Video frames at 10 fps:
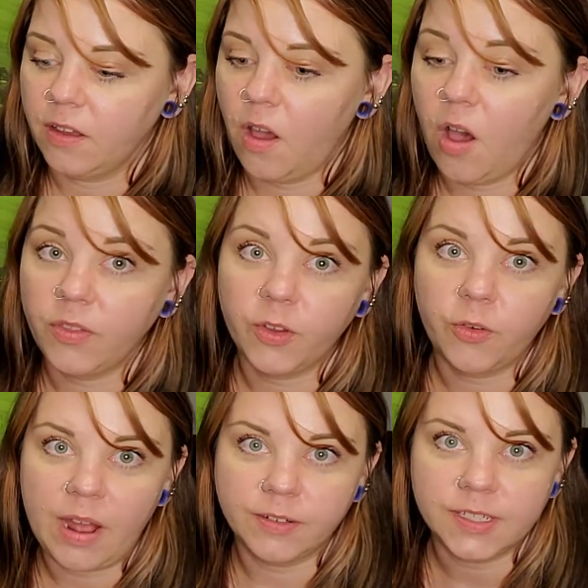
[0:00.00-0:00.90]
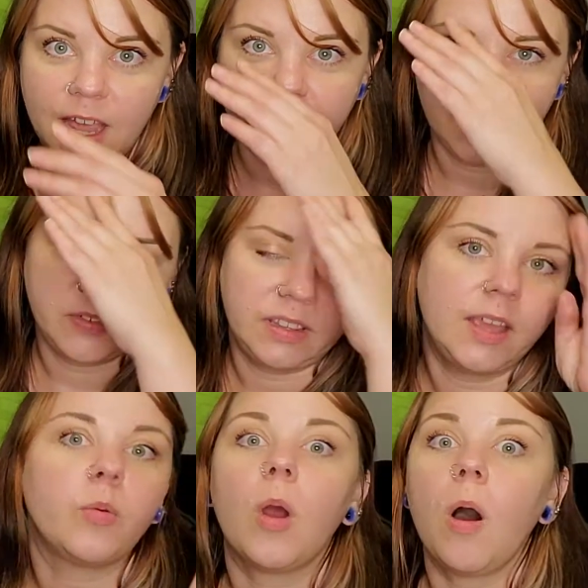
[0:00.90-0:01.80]
on the ground kind of, and they
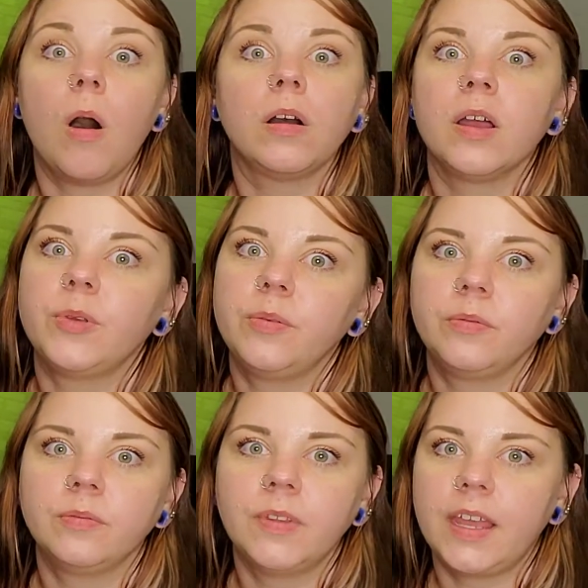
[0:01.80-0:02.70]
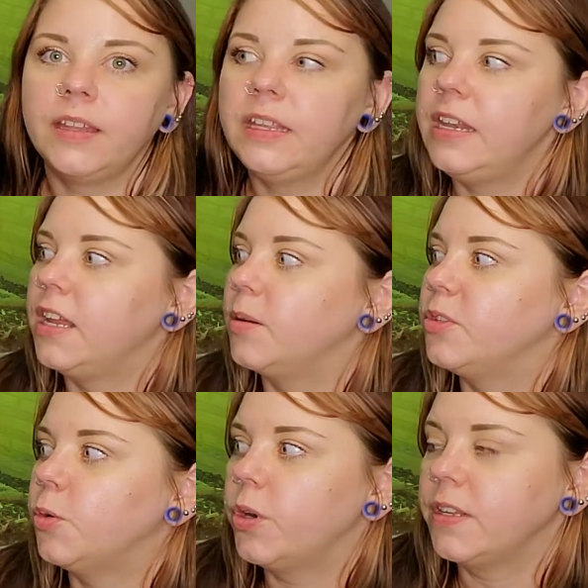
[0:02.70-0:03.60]
were all coming like leading up to
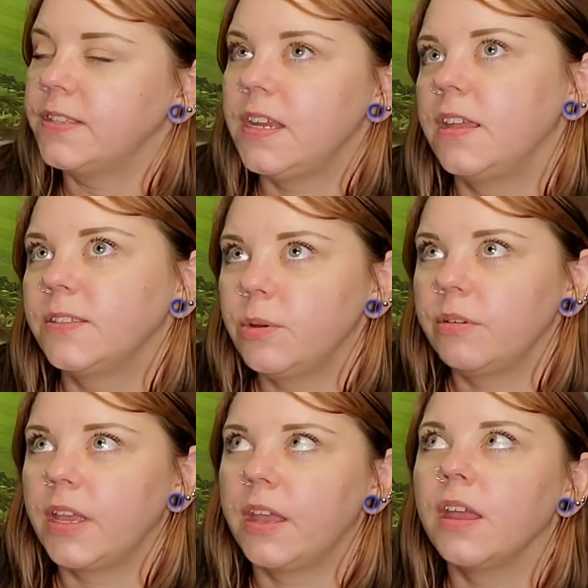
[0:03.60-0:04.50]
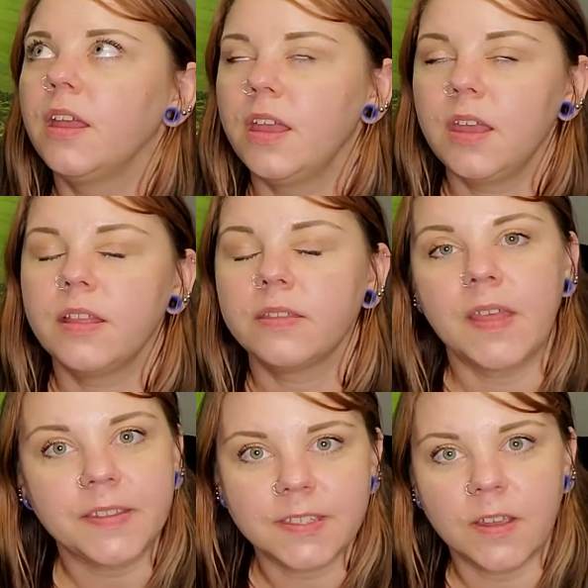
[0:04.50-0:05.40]
Gordon's tank. So we were like,
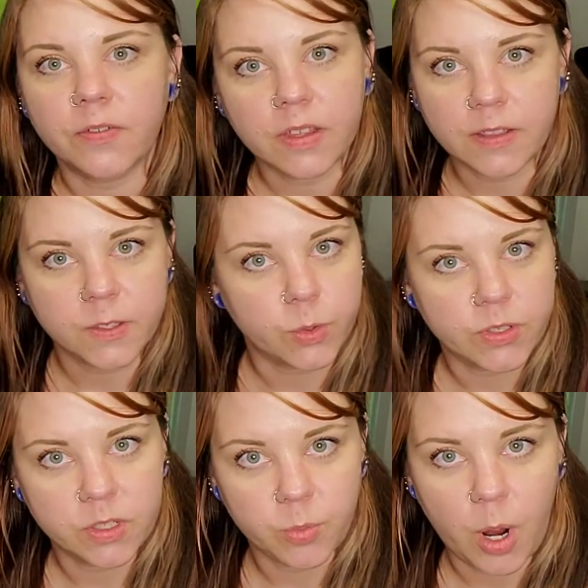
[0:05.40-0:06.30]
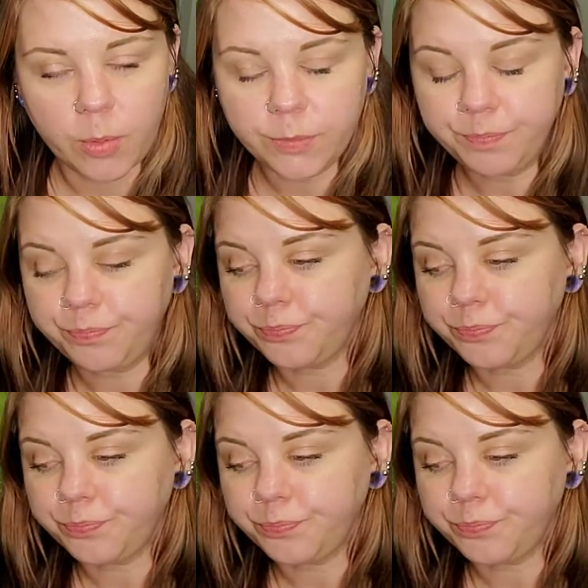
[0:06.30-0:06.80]
that's definitely the source of the problem.